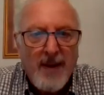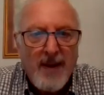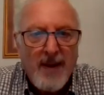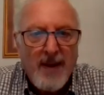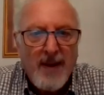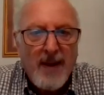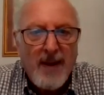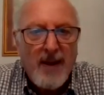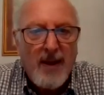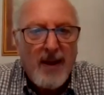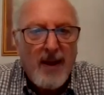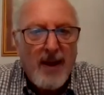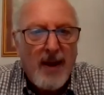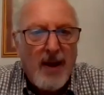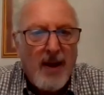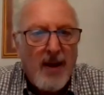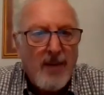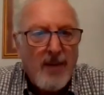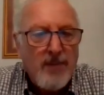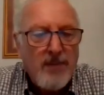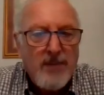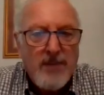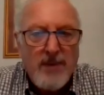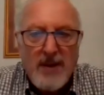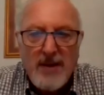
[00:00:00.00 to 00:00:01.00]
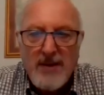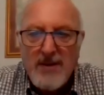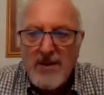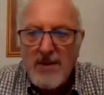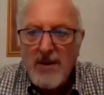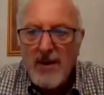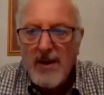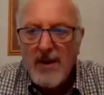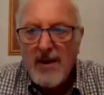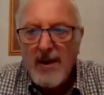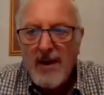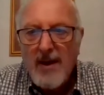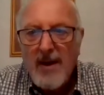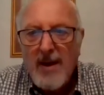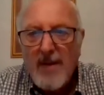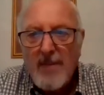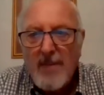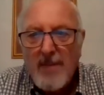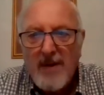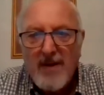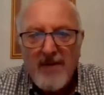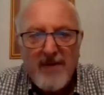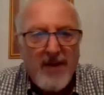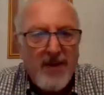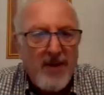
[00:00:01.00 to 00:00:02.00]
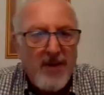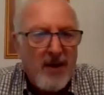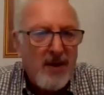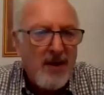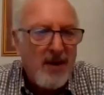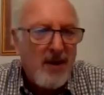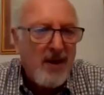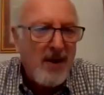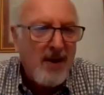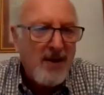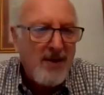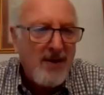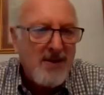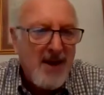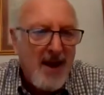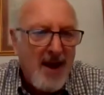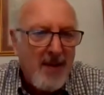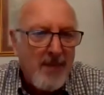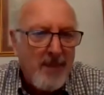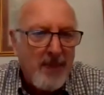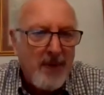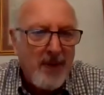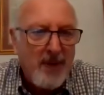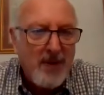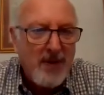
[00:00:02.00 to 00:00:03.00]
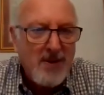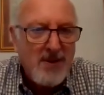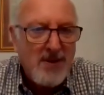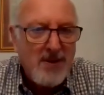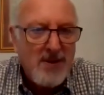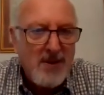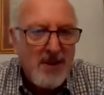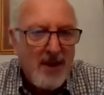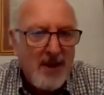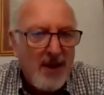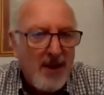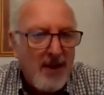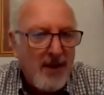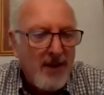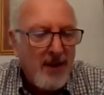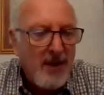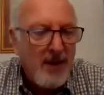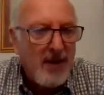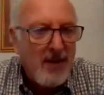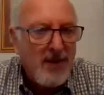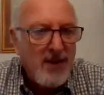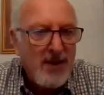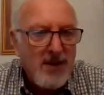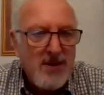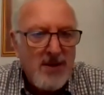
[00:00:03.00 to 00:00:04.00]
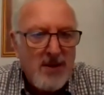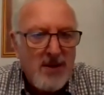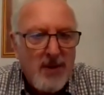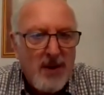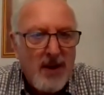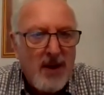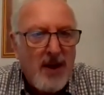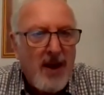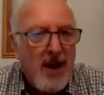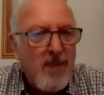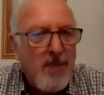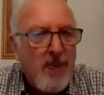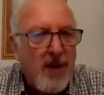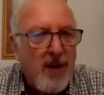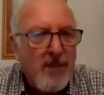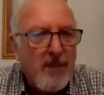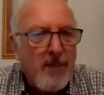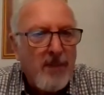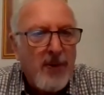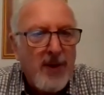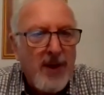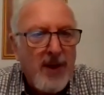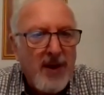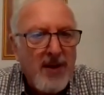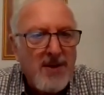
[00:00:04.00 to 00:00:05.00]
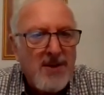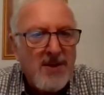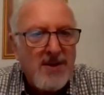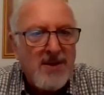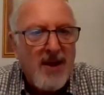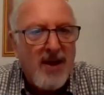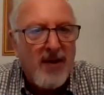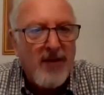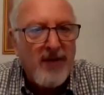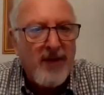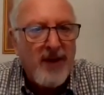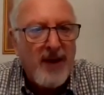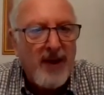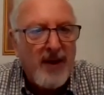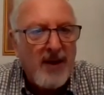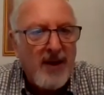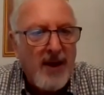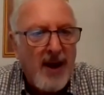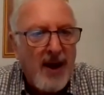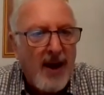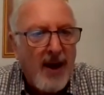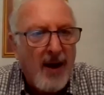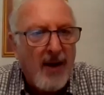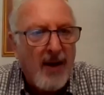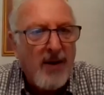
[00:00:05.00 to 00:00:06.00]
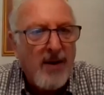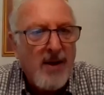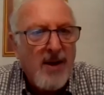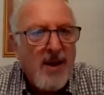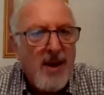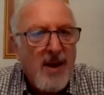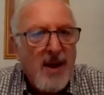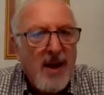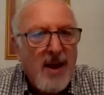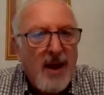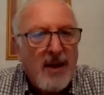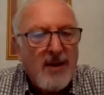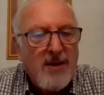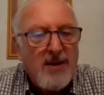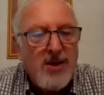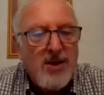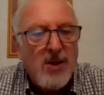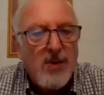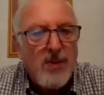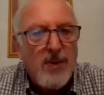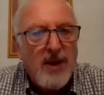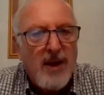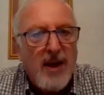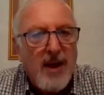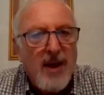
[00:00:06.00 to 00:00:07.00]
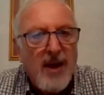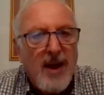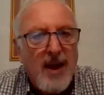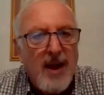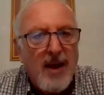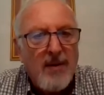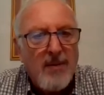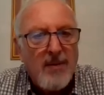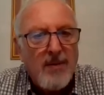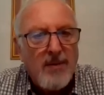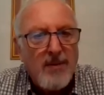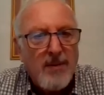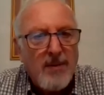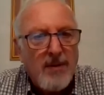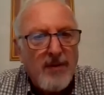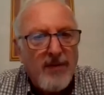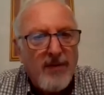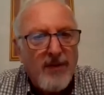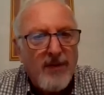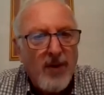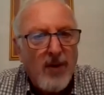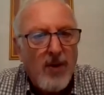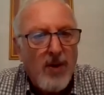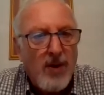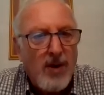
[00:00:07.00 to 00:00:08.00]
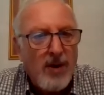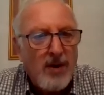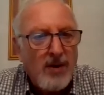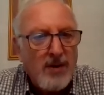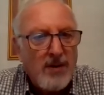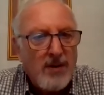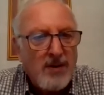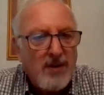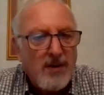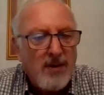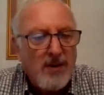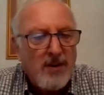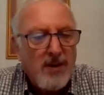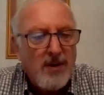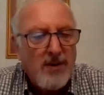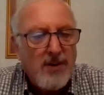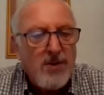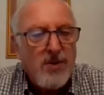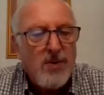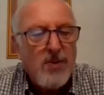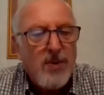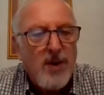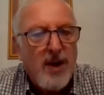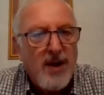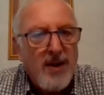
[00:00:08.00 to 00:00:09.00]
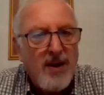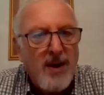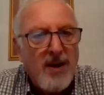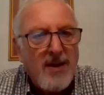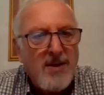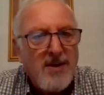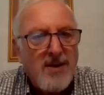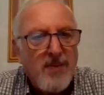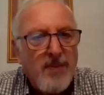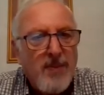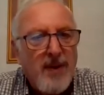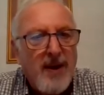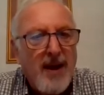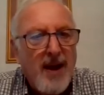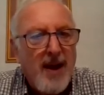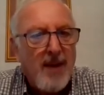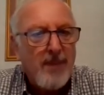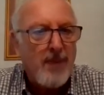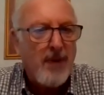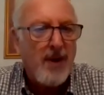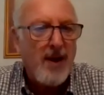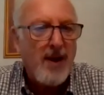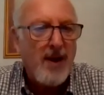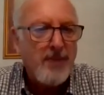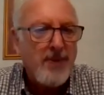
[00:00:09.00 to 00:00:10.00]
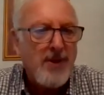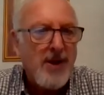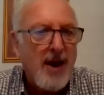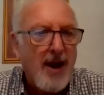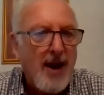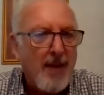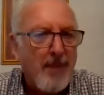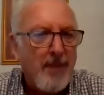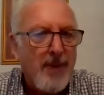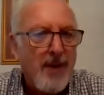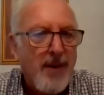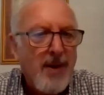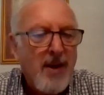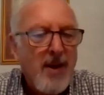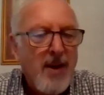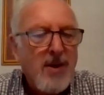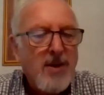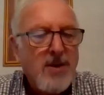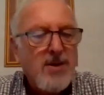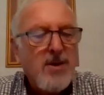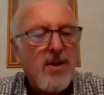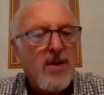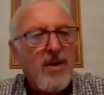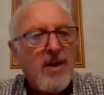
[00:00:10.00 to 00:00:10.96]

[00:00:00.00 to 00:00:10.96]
Let's look at a couple of other little examples. Just keep on putting stuff in there until we can get the floor to where it needs to be up top. So